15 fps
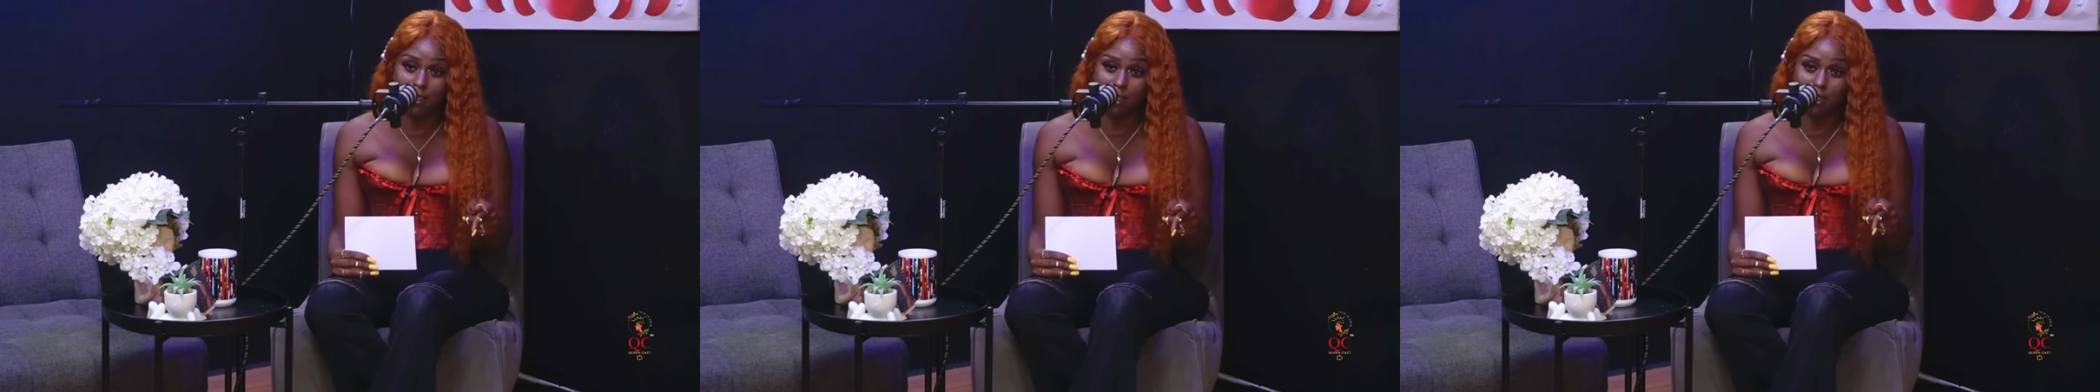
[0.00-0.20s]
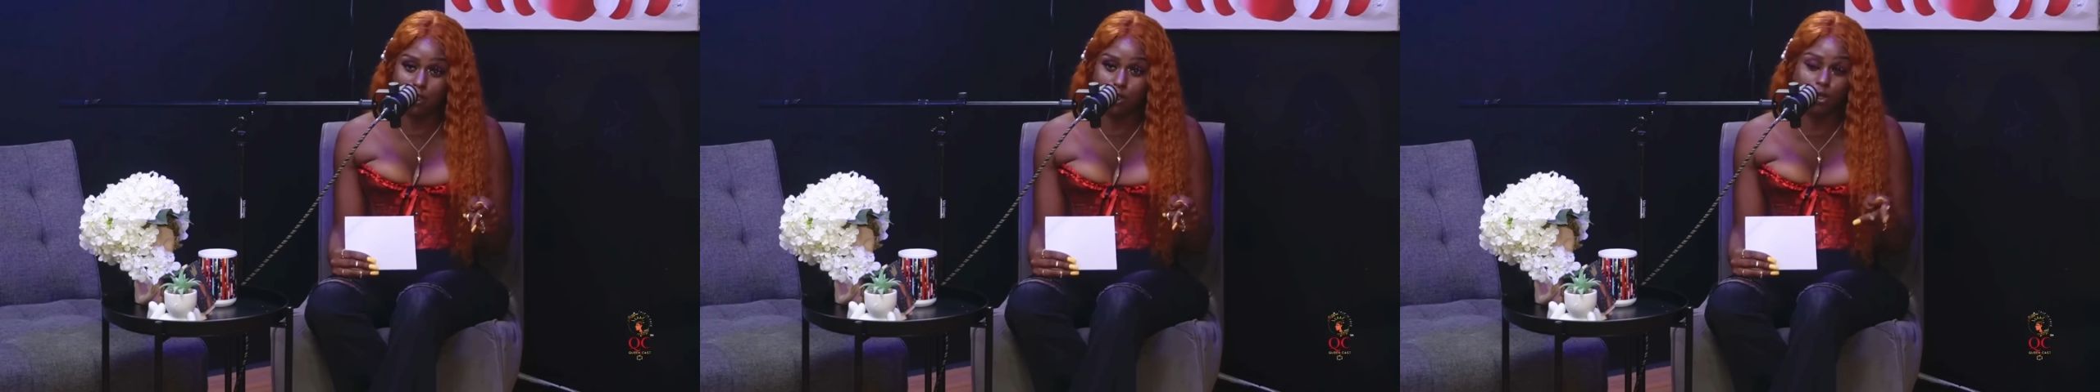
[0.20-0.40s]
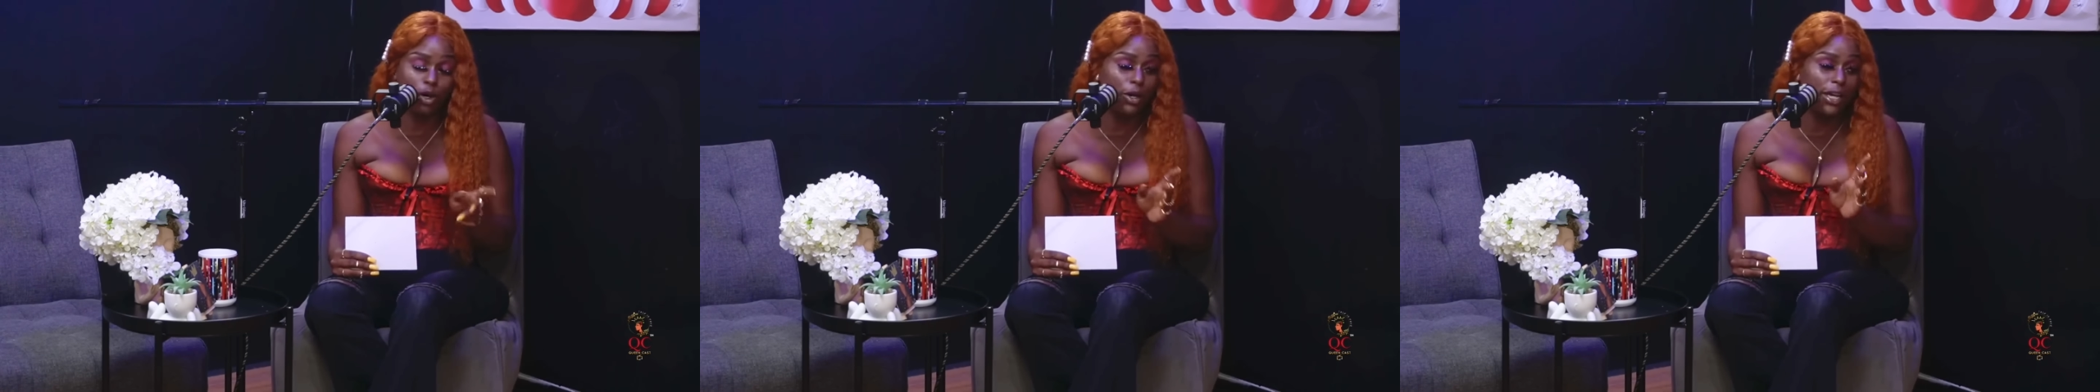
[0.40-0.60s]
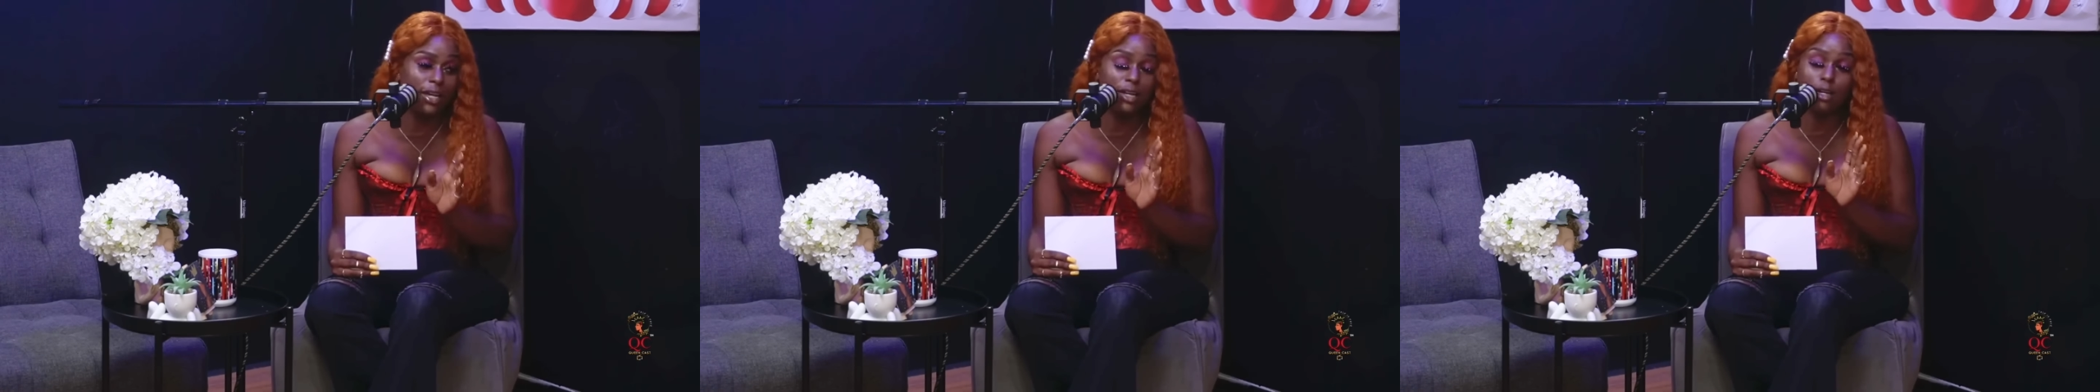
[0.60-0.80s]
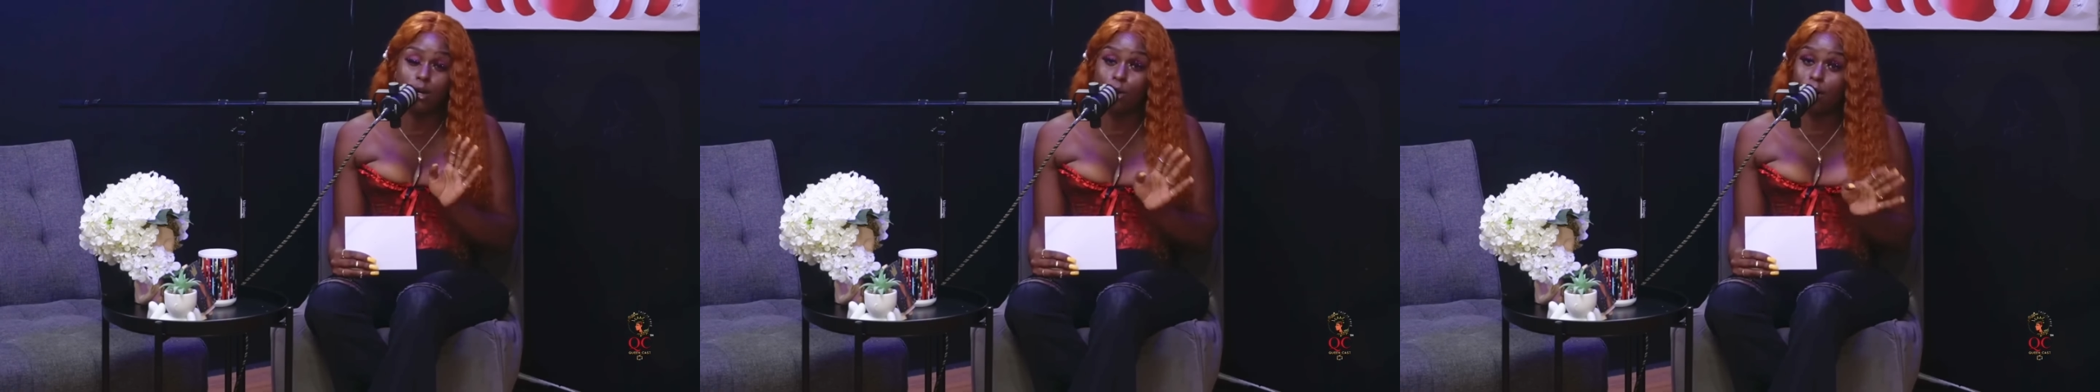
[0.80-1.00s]
So, you
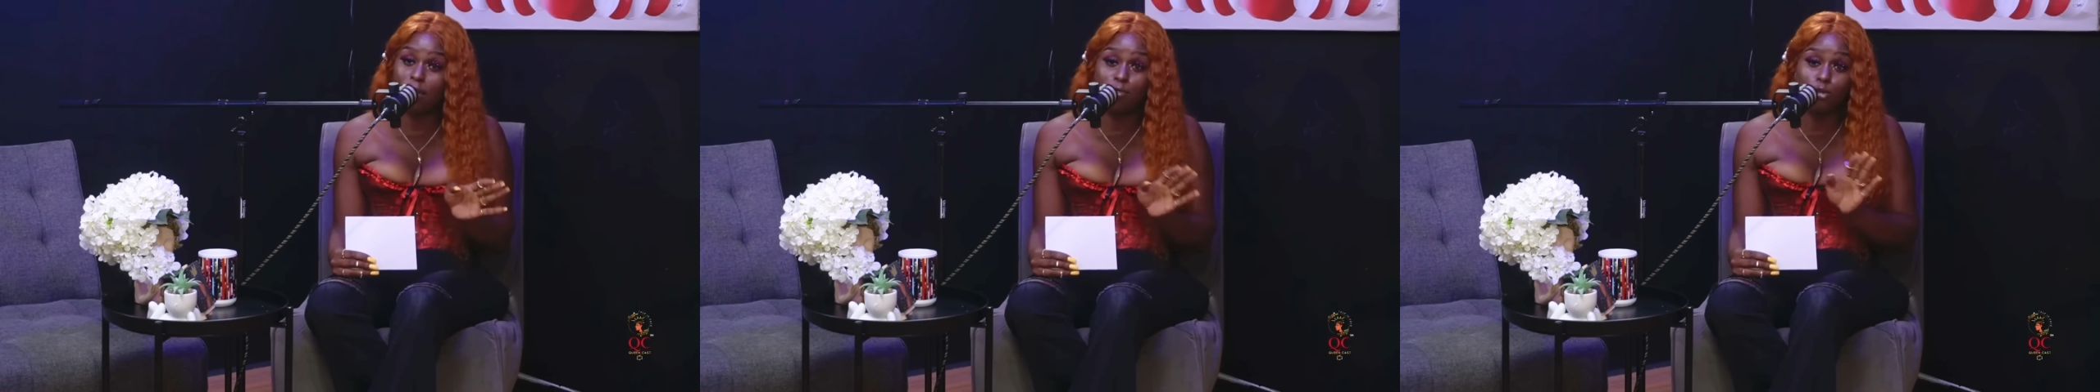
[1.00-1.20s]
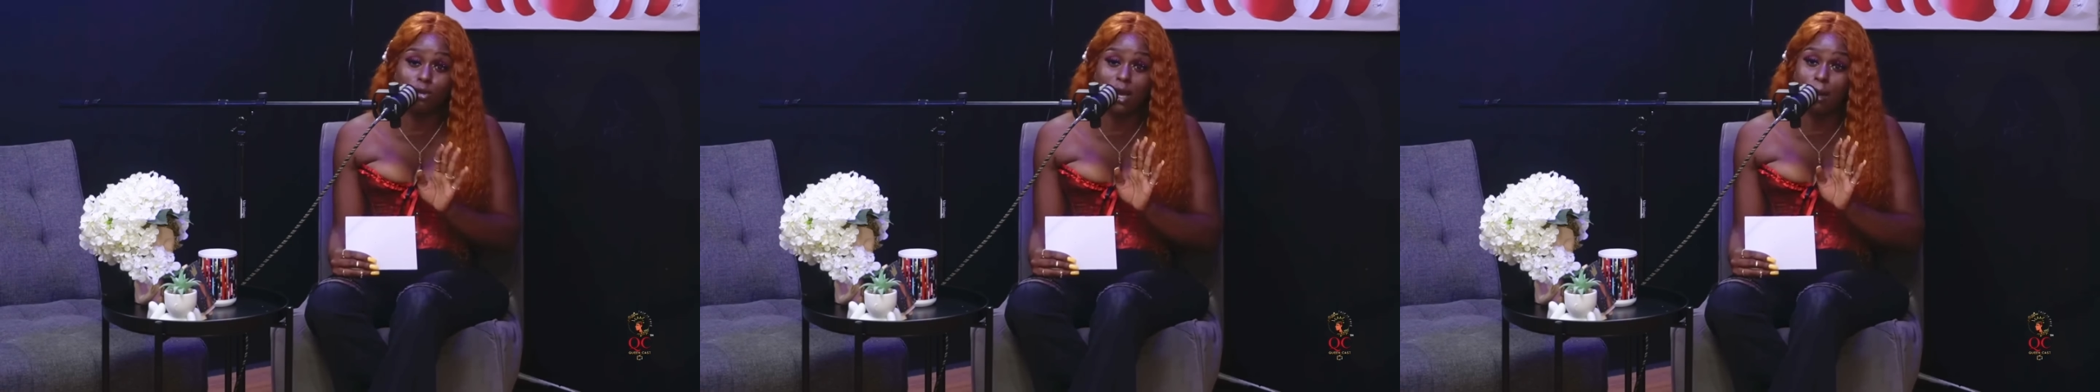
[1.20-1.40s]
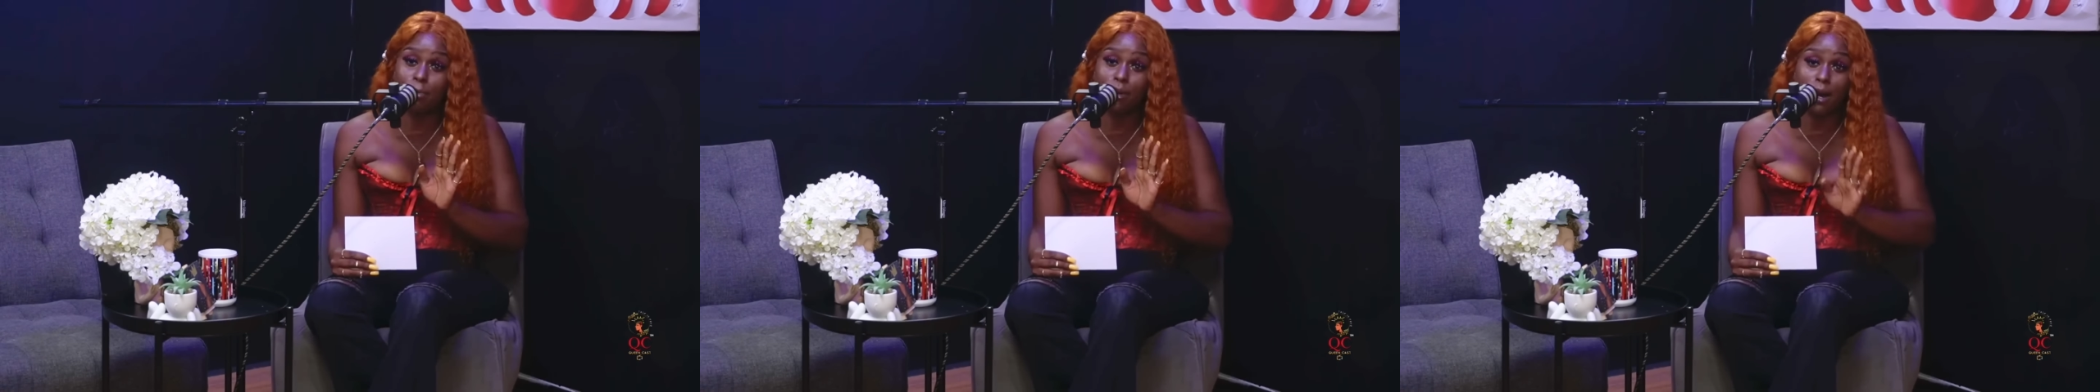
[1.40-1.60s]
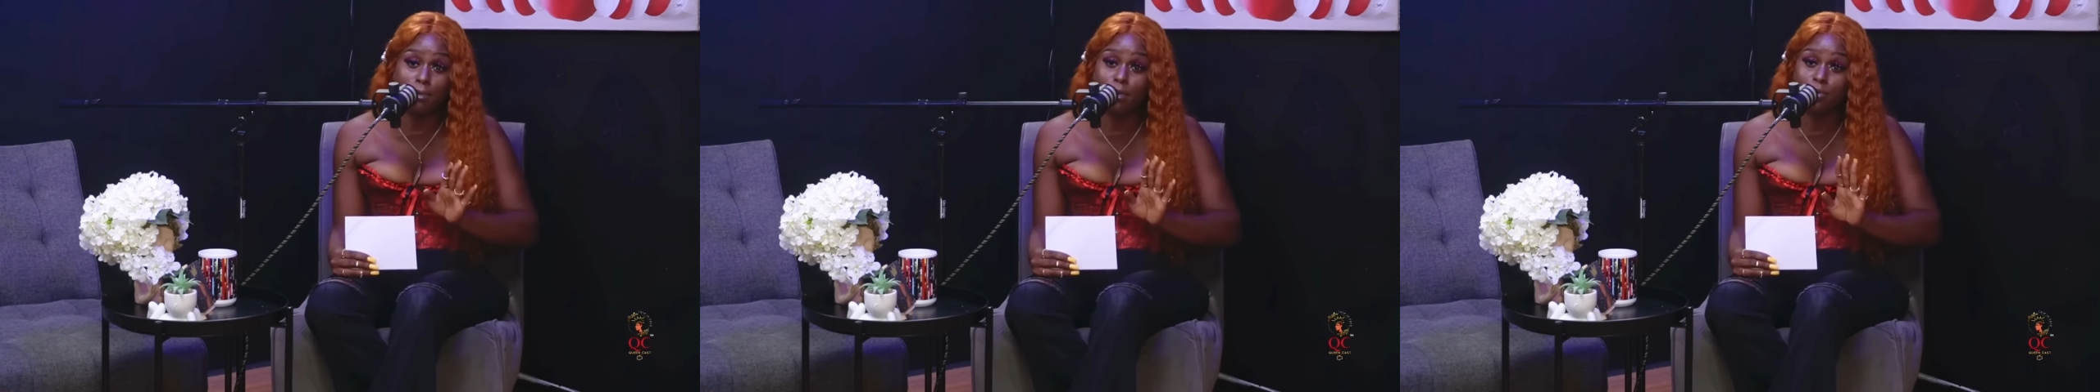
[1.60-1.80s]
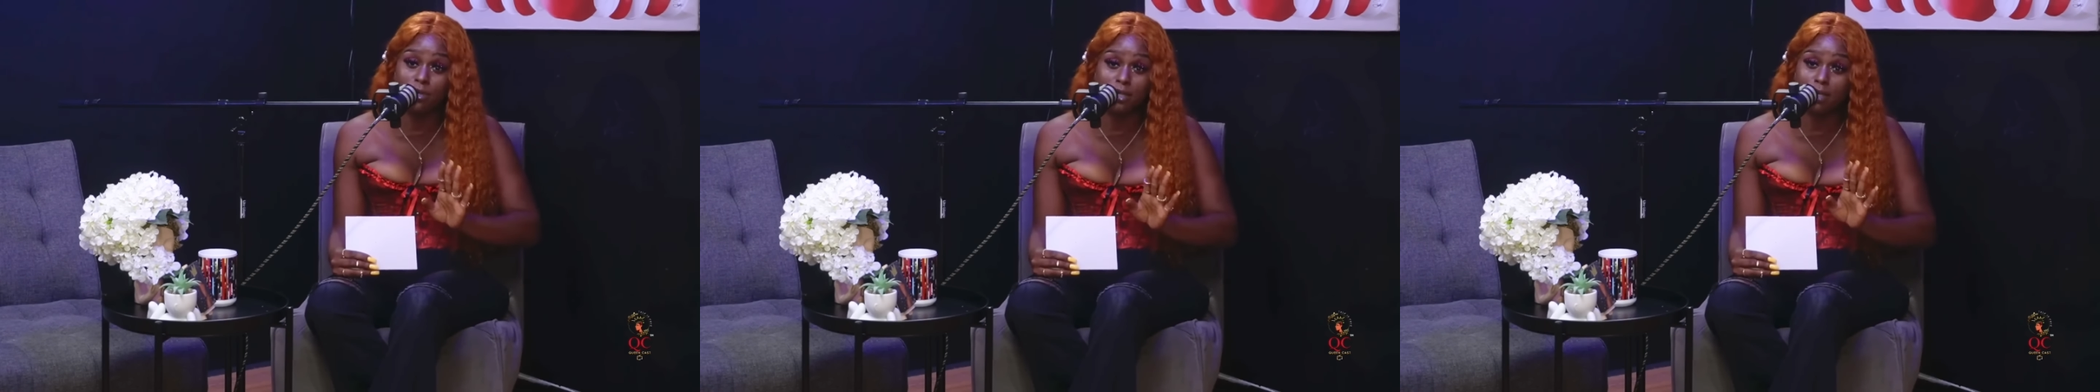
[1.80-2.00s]
know, if you got
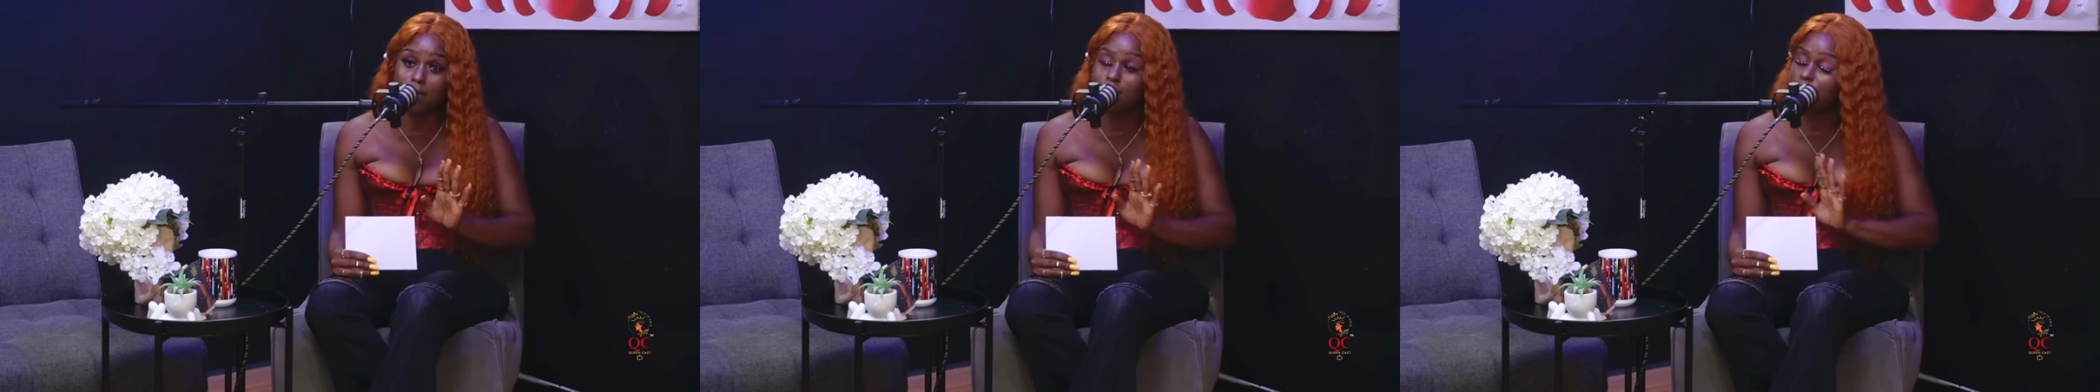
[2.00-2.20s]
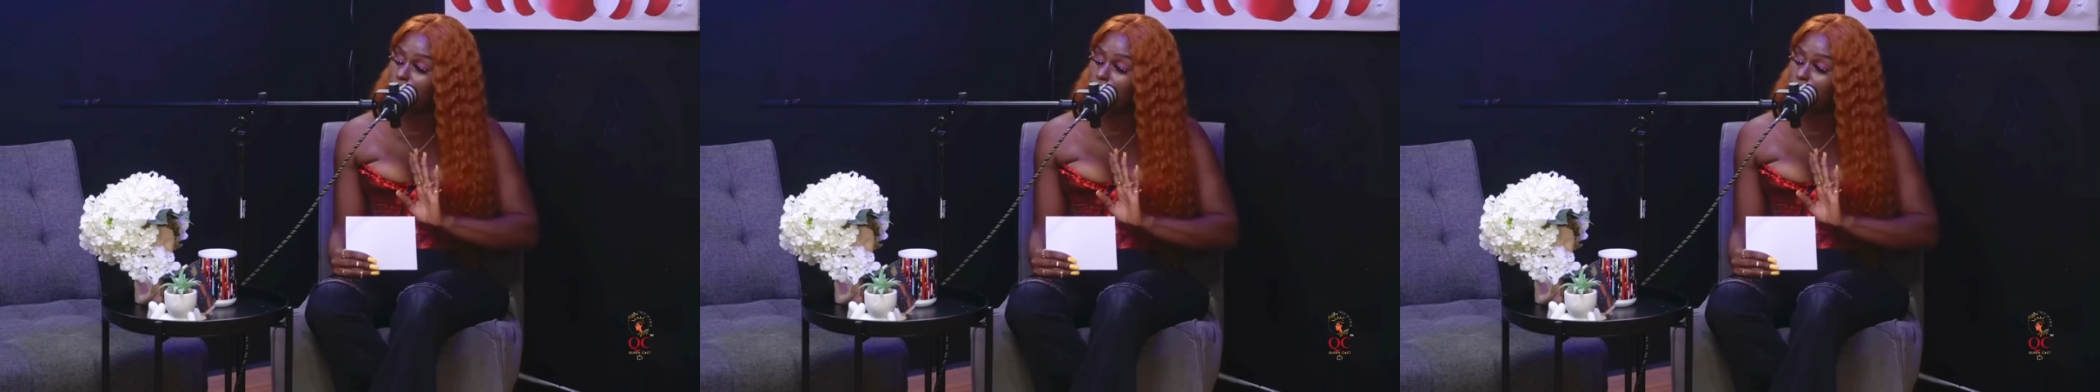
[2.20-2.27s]
problem with them,